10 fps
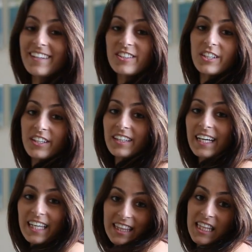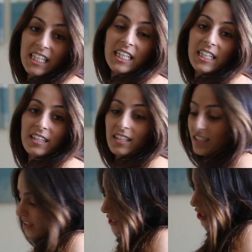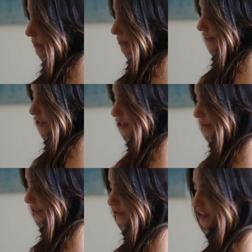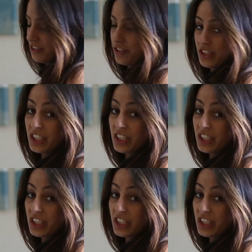these are like the cheaper version, but they're just as